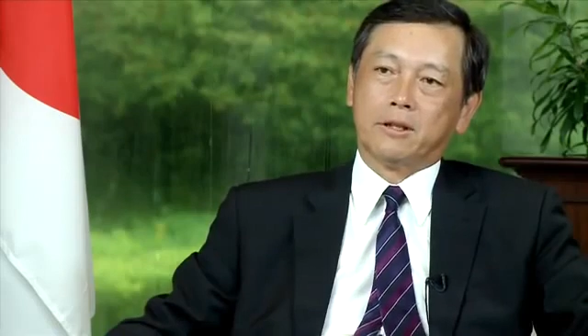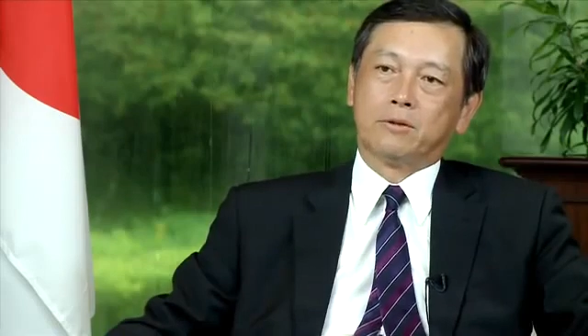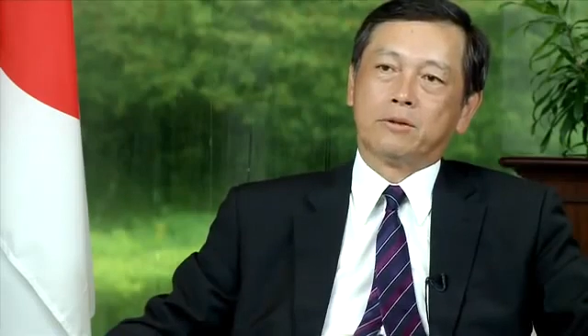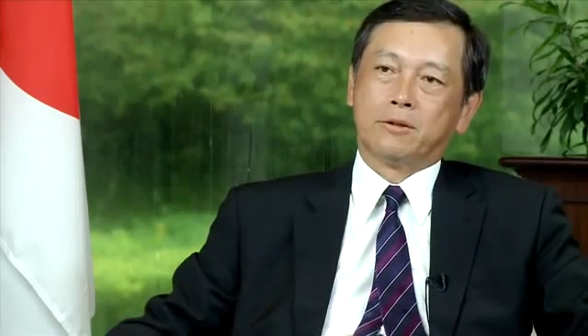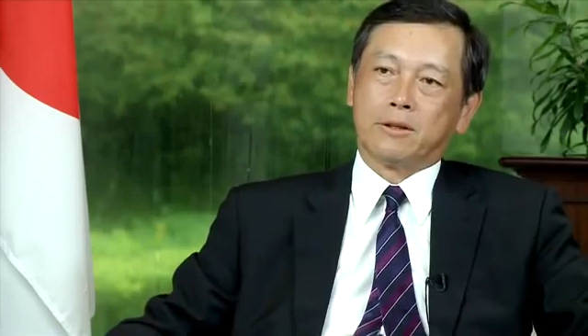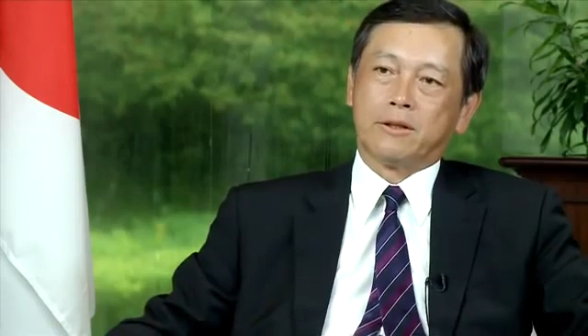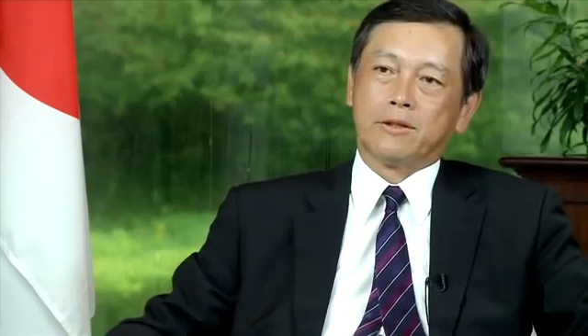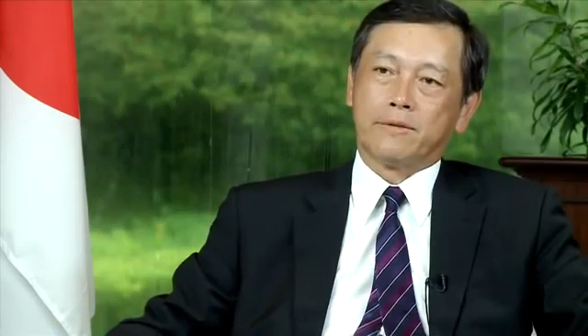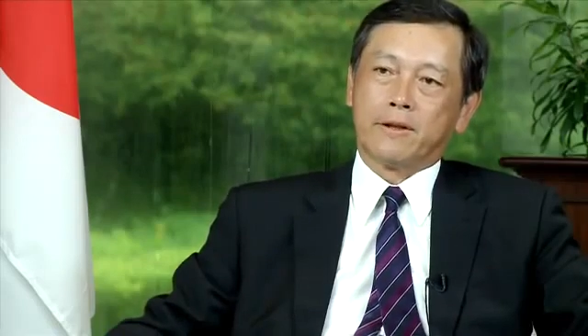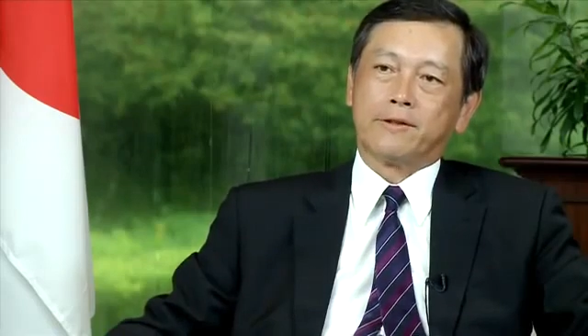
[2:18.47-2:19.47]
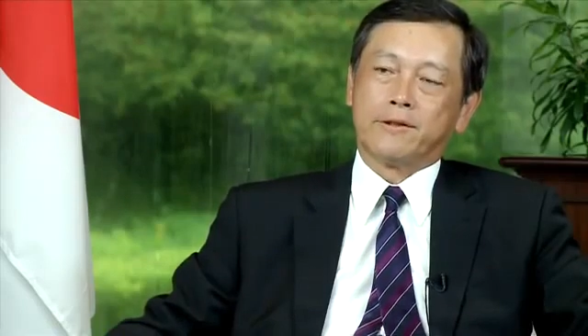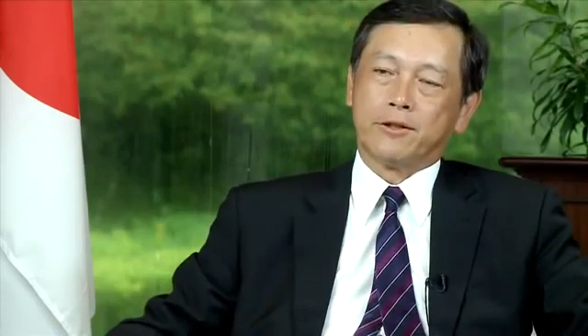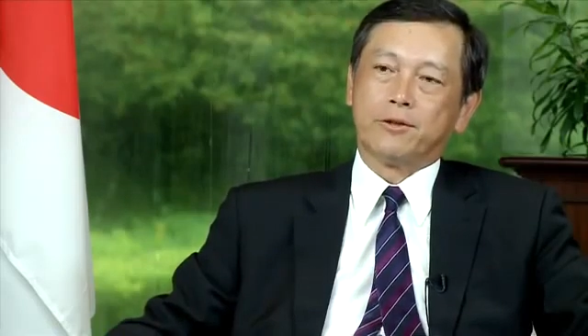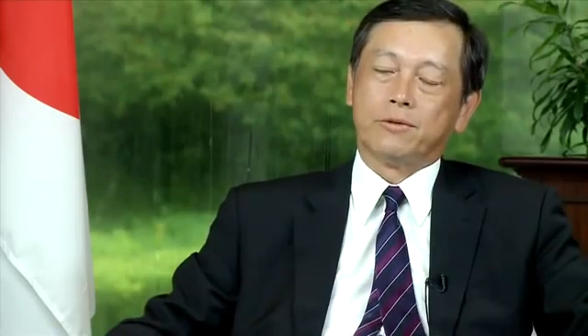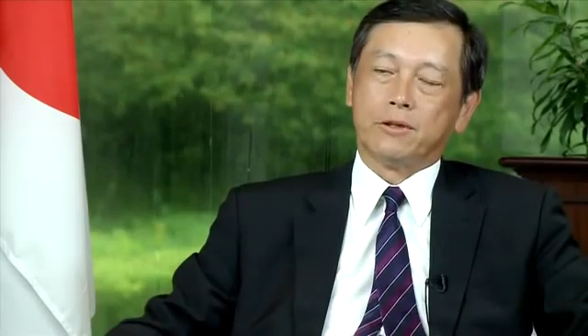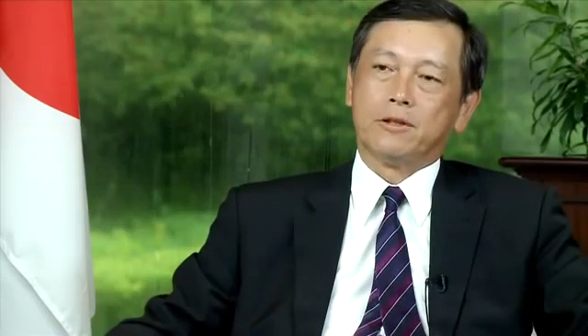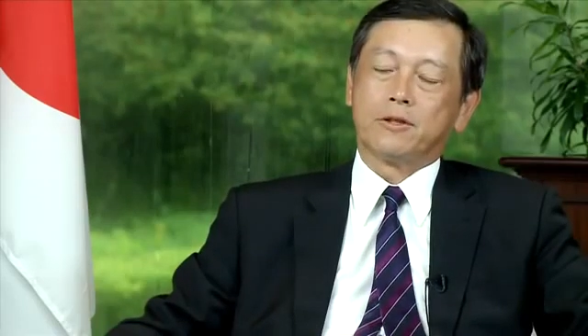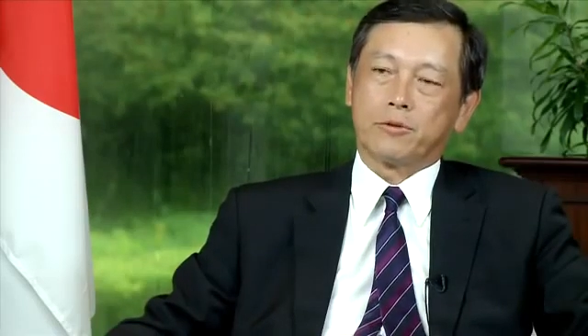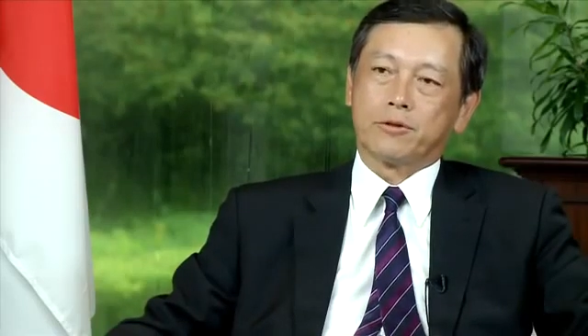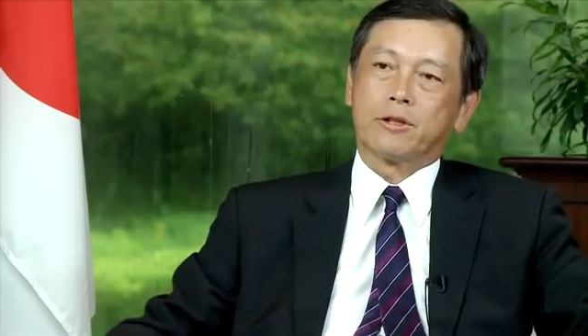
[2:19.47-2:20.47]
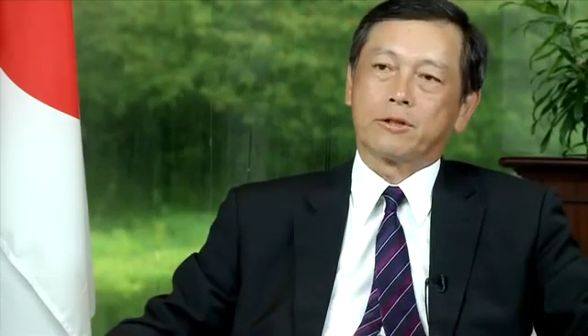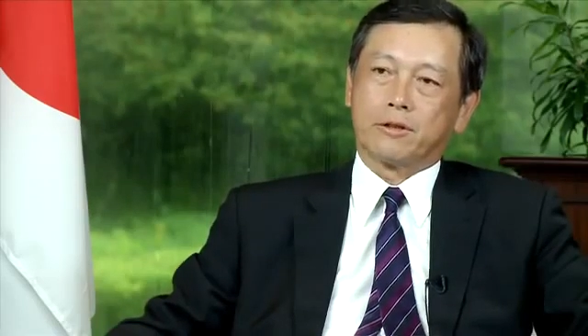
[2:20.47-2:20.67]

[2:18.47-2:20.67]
in order to address various issues in this project.